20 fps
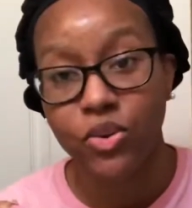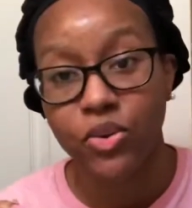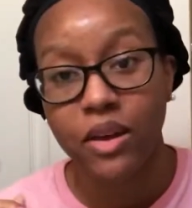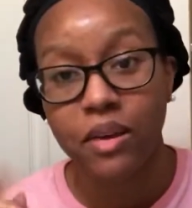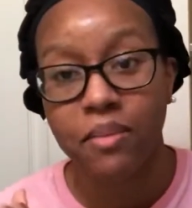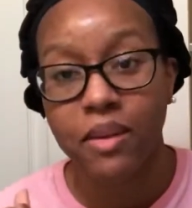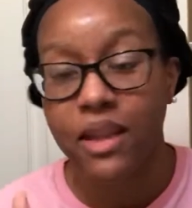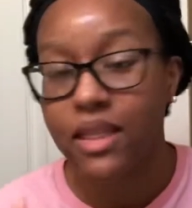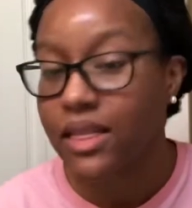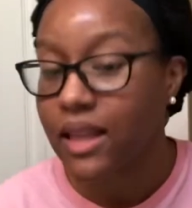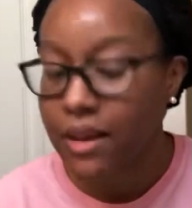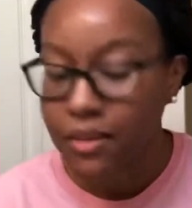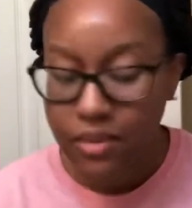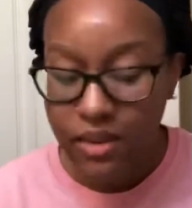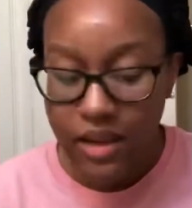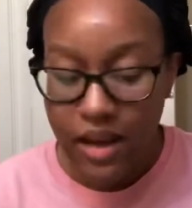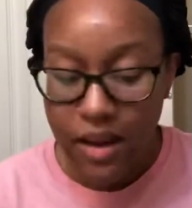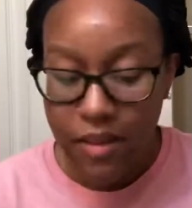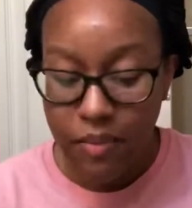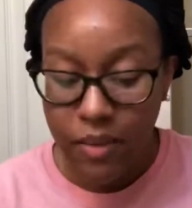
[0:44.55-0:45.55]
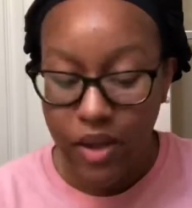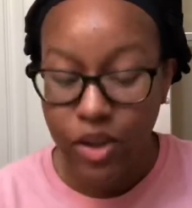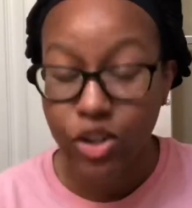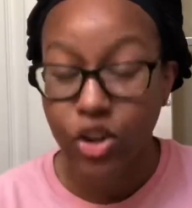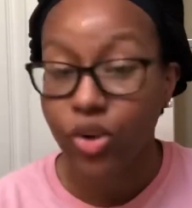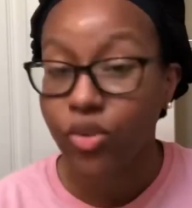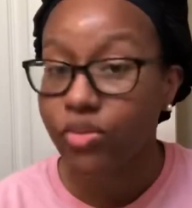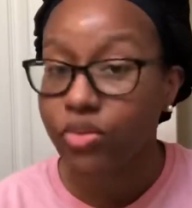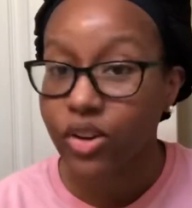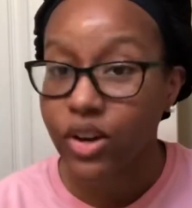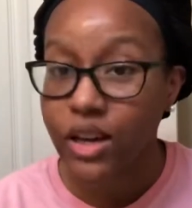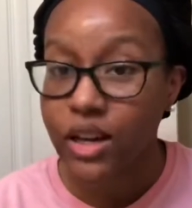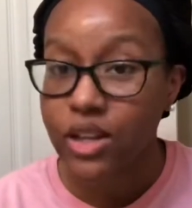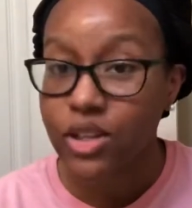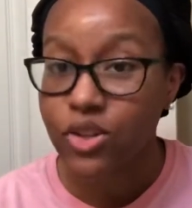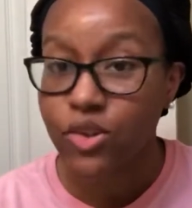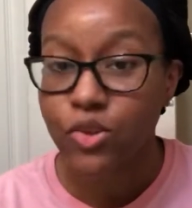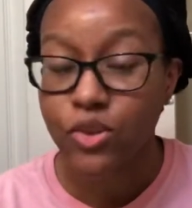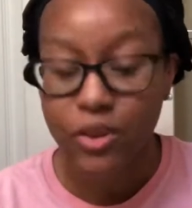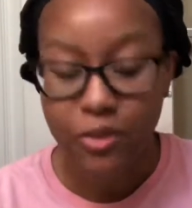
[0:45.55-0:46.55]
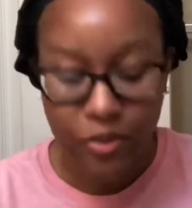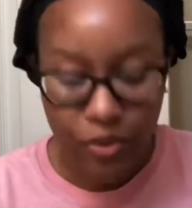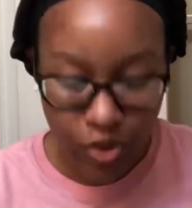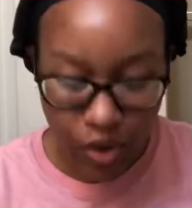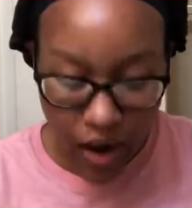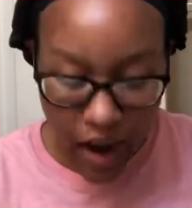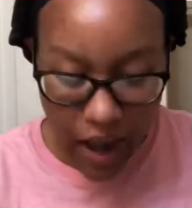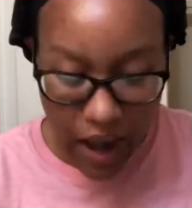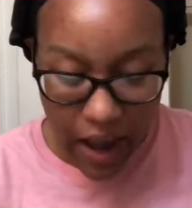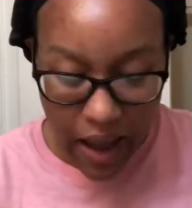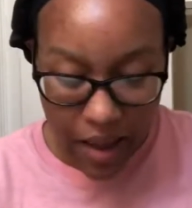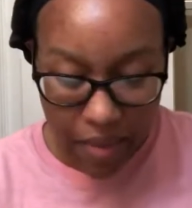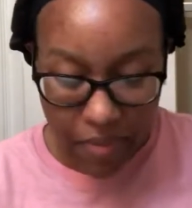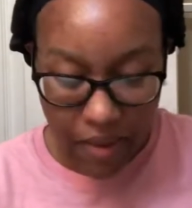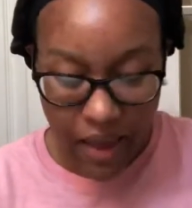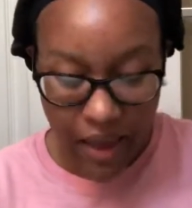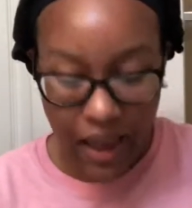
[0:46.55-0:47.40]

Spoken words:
give me a thumbs up and don't forget to subscribe